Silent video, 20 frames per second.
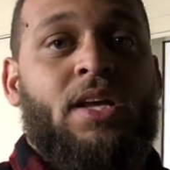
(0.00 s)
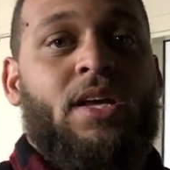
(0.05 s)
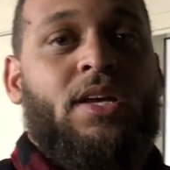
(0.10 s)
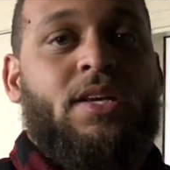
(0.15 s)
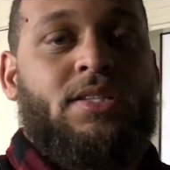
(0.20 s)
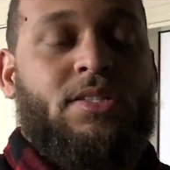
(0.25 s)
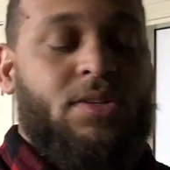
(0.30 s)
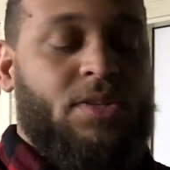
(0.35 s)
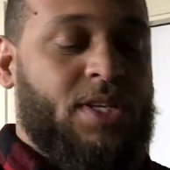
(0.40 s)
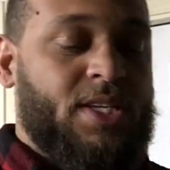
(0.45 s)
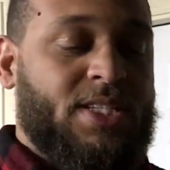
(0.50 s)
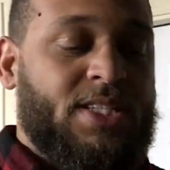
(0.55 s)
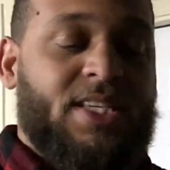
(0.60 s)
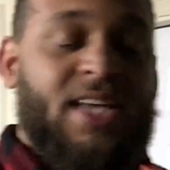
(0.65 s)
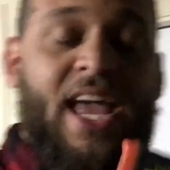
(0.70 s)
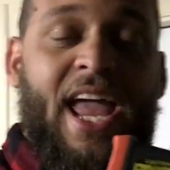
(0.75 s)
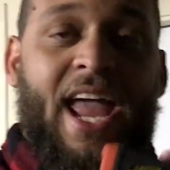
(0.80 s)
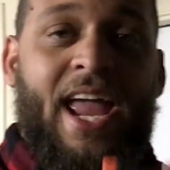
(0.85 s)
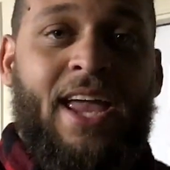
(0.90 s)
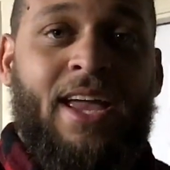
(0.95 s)
So this is an
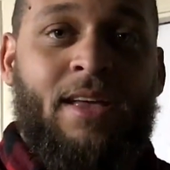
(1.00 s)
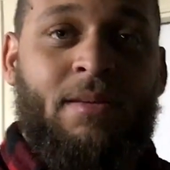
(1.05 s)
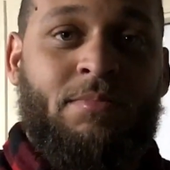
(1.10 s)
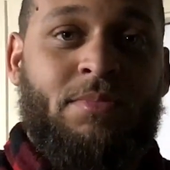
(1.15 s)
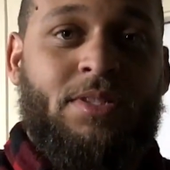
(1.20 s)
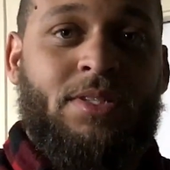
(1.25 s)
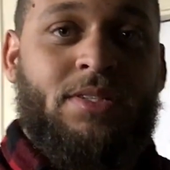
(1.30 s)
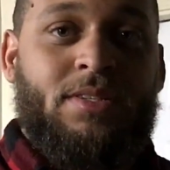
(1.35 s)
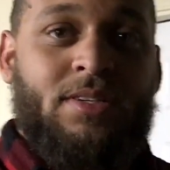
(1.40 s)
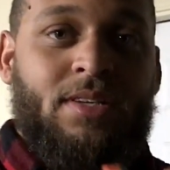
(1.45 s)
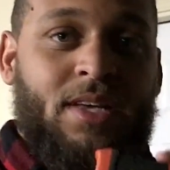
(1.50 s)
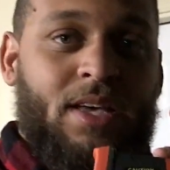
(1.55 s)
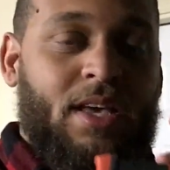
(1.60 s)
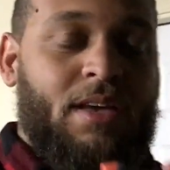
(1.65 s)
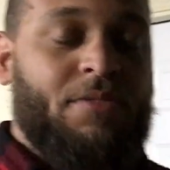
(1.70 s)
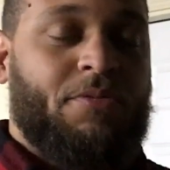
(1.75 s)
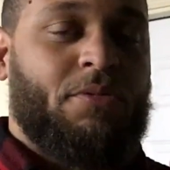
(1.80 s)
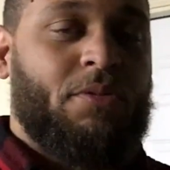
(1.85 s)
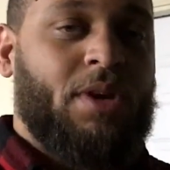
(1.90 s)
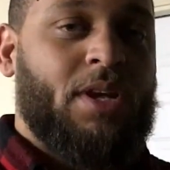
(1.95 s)
Ames
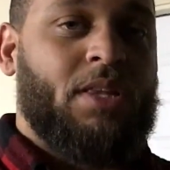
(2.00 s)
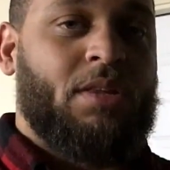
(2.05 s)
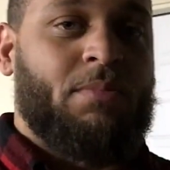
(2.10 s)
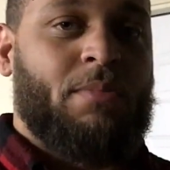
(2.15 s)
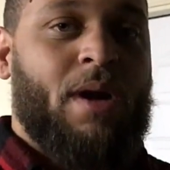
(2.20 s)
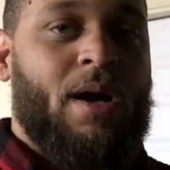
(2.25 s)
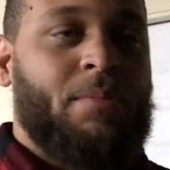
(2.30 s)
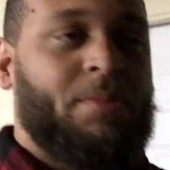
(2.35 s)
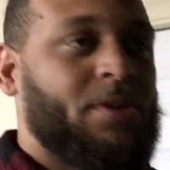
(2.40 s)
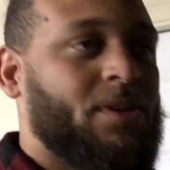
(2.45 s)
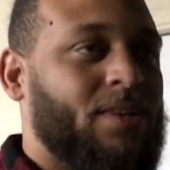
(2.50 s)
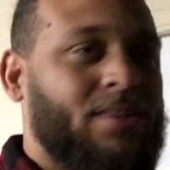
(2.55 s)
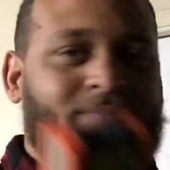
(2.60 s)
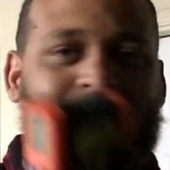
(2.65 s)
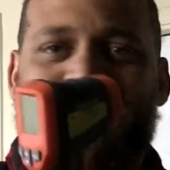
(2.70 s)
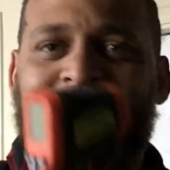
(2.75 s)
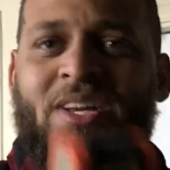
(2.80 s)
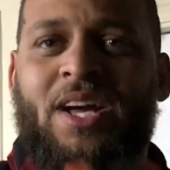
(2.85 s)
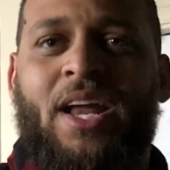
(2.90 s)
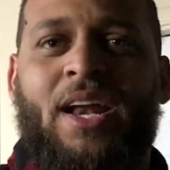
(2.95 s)
infrared thermometer.
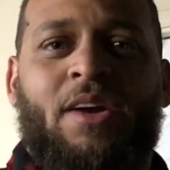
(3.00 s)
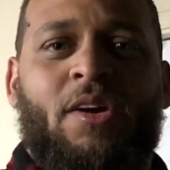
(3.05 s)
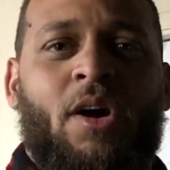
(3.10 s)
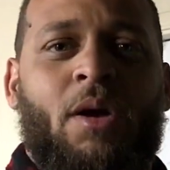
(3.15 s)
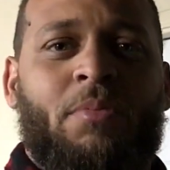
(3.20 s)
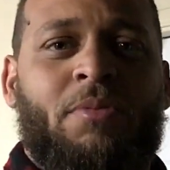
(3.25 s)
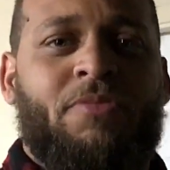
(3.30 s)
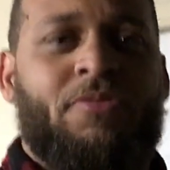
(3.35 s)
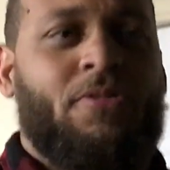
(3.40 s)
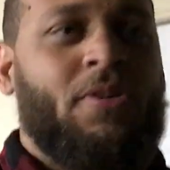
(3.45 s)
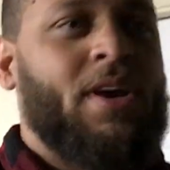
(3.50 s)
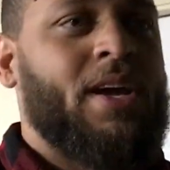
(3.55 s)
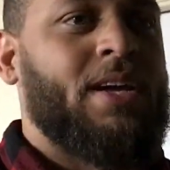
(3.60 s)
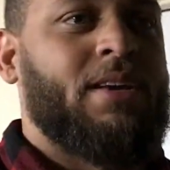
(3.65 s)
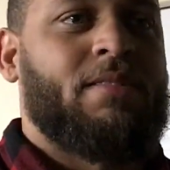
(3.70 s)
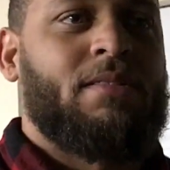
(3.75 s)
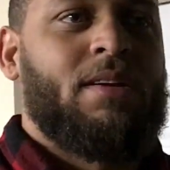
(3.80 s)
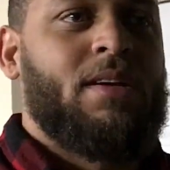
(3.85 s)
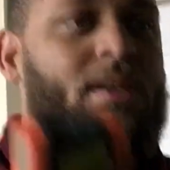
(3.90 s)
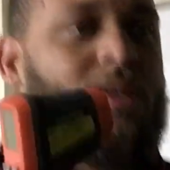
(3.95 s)
Got it at Harbor Freight.
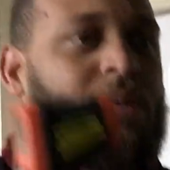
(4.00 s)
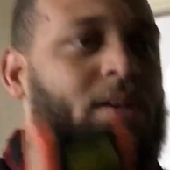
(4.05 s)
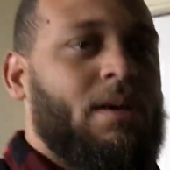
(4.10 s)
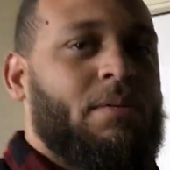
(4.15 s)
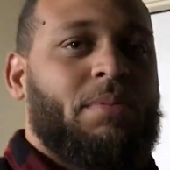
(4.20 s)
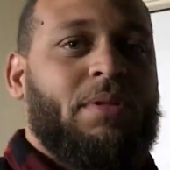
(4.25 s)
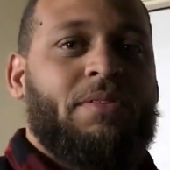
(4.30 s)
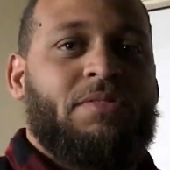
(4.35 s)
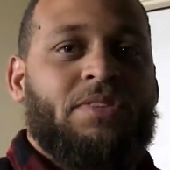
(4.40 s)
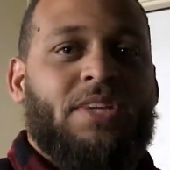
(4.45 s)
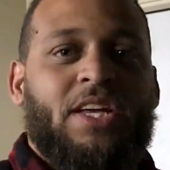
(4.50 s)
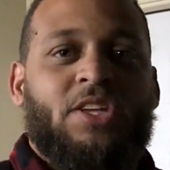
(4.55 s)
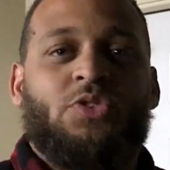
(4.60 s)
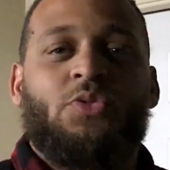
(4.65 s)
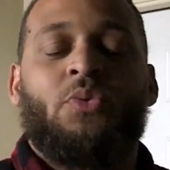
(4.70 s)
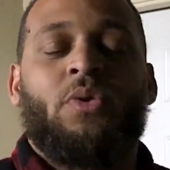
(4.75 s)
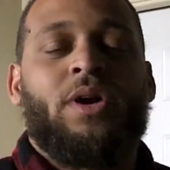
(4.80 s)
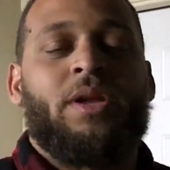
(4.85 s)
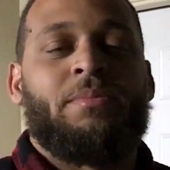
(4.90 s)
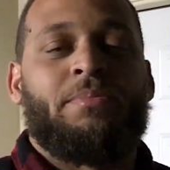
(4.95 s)
I believe it was like
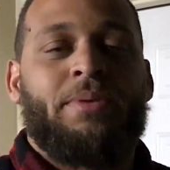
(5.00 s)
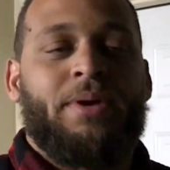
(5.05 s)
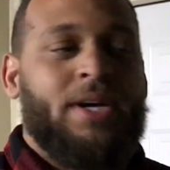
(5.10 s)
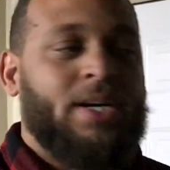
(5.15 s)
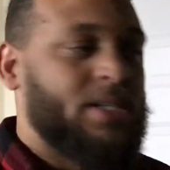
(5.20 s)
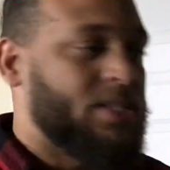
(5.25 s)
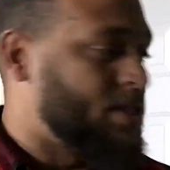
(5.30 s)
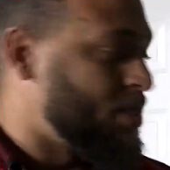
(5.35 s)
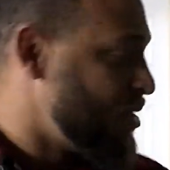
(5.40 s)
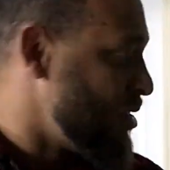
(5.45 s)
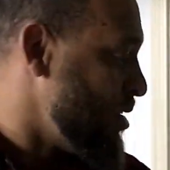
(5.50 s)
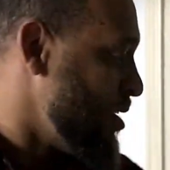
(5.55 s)
20 bucks.